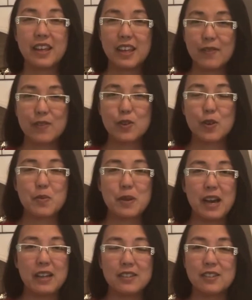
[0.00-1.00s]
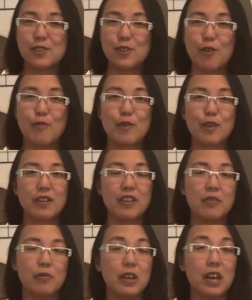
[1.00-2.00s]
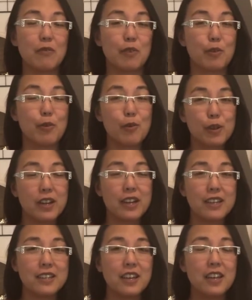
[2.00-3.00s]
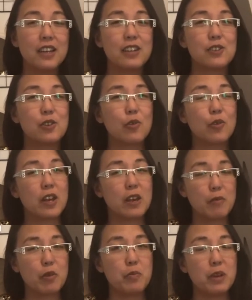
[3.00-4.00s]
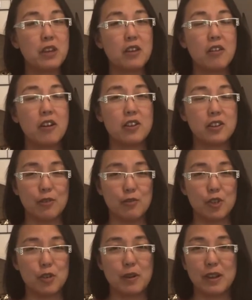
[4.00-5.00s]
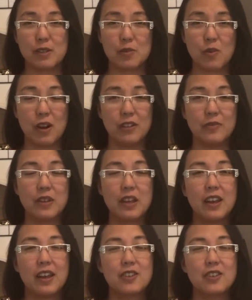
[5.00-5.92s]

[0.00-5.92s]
If it's already passed, don't worry, we have recorded it, and so it will be on YouTube as well.